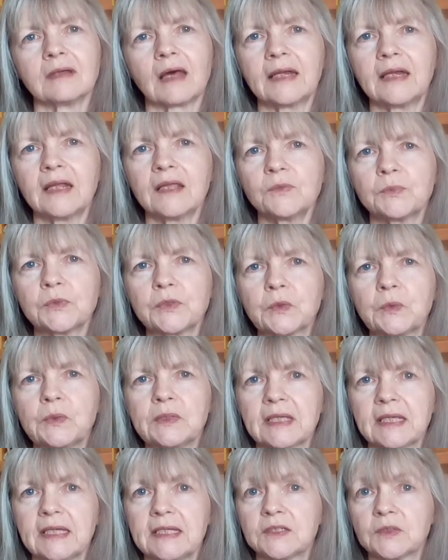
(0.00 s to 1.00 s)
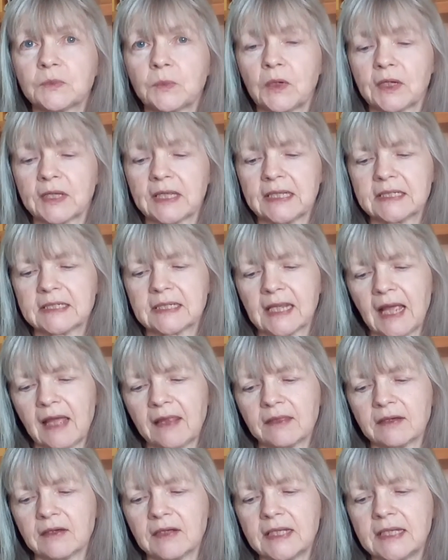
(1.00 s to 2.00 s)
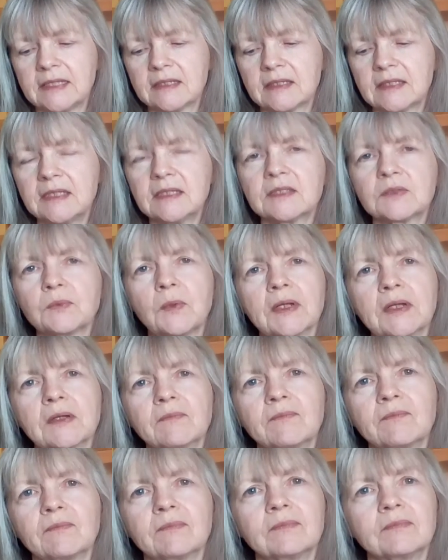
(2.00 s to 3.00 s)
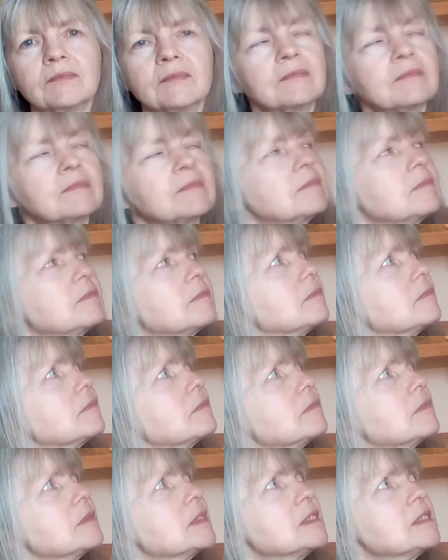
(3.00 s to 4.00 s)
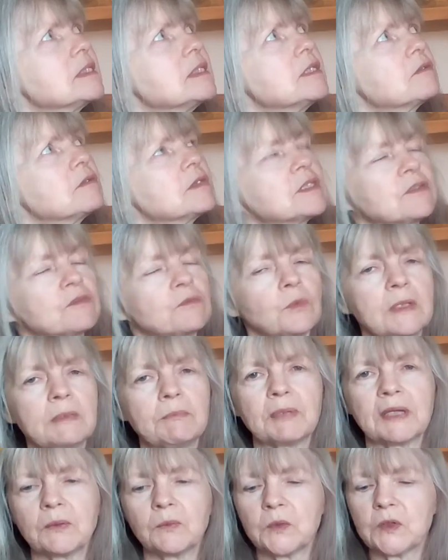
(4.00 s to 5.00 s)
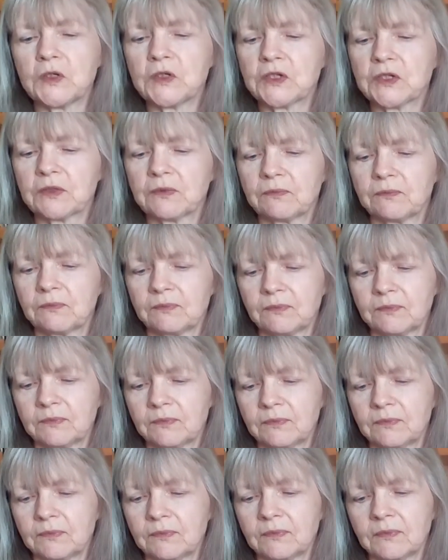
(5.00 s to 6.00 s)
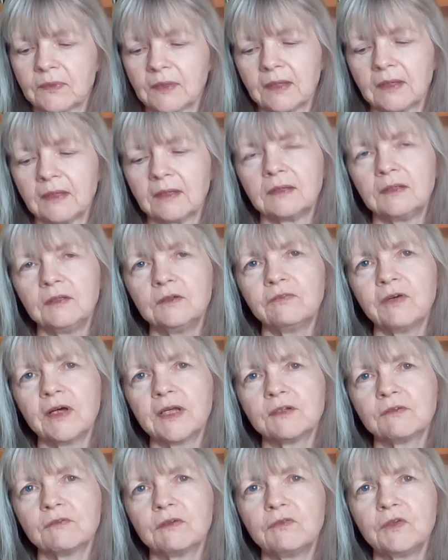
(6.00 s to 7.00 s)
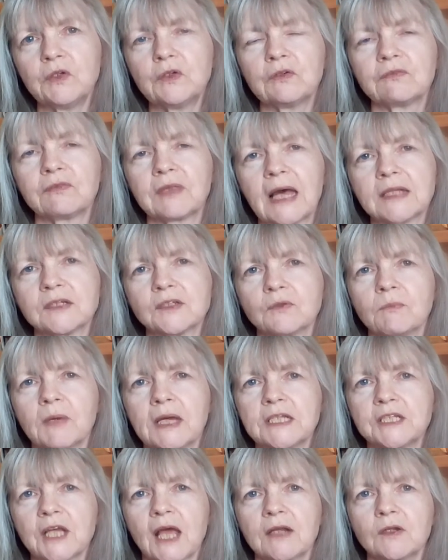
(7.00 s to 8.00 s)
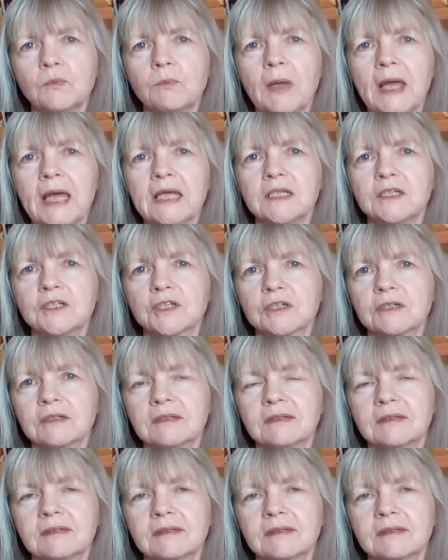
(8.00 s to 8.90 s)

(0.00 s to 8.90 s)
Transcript: Another book with kids working together is this one, The Secret of Weeping Wood. You'll find a review of that on my channel page.